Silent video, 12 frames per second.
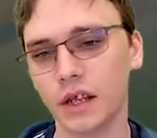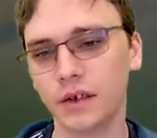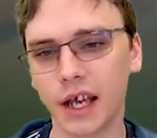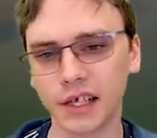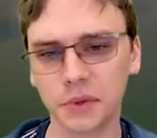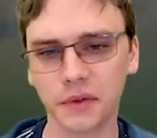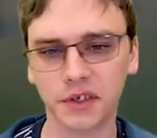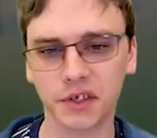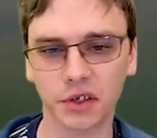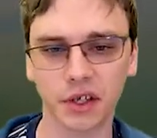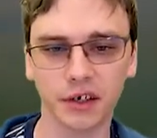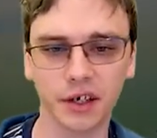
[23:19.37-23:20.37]
Next, we have the
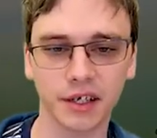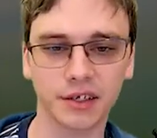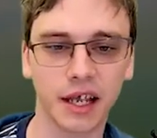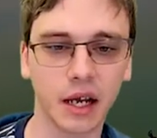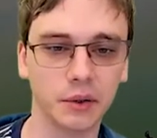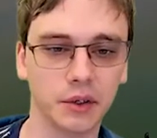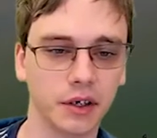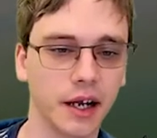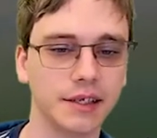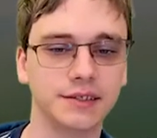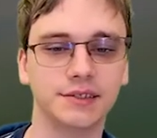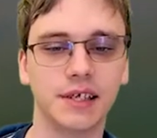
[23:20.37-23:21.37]
Talarian Terror,
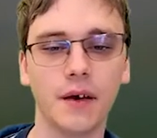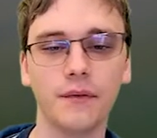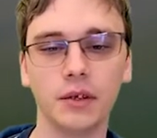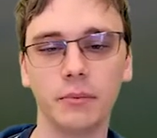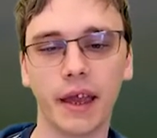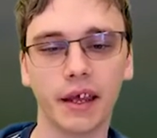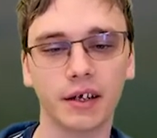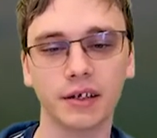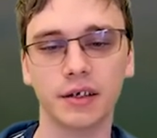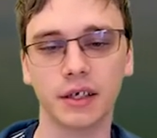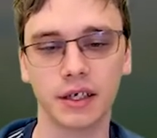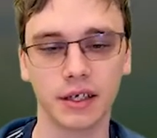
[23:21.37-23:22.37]
a
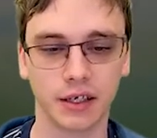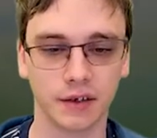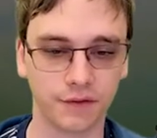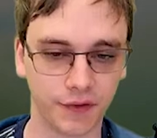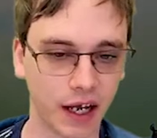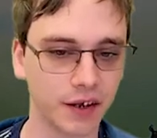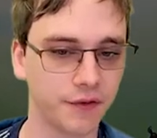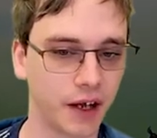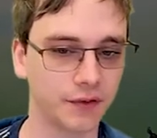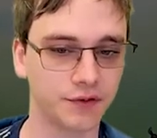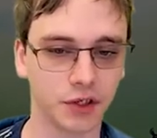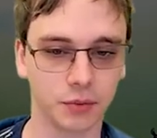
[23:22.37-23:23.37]
7-mana
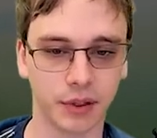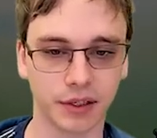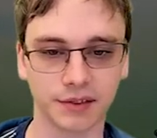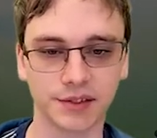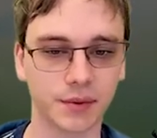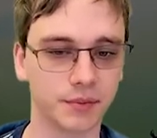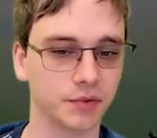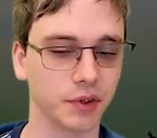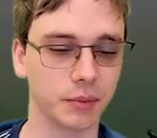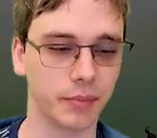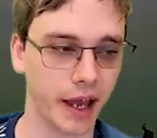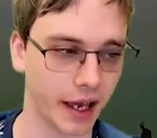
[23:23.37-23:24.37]
5/5 Serpent. Seems
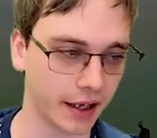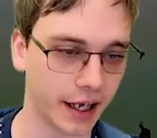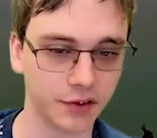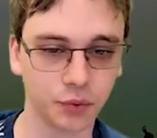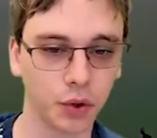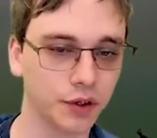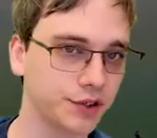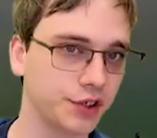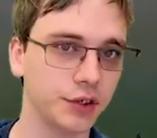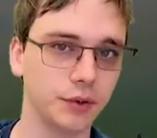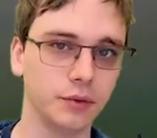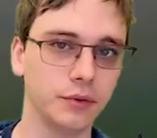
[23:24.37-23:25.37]
really bad. It has Ward
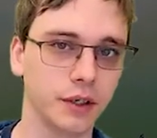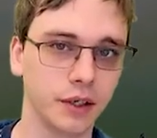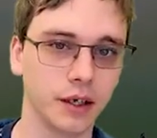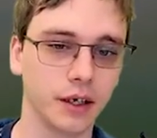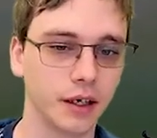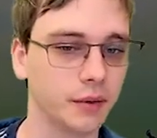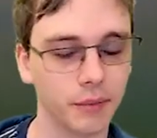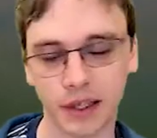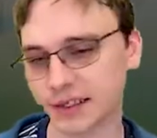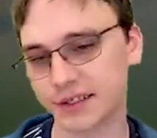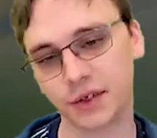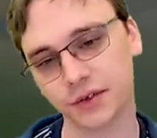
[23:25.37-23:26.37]
2, but
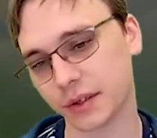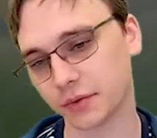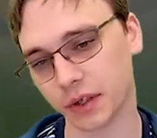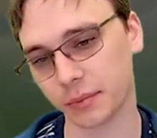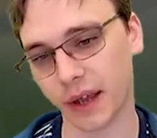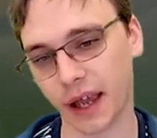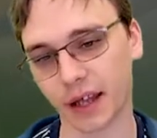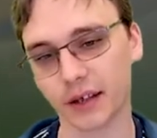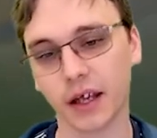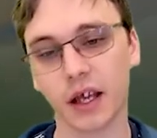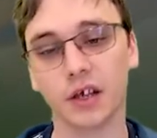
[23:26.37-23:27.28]
it still seems really bad.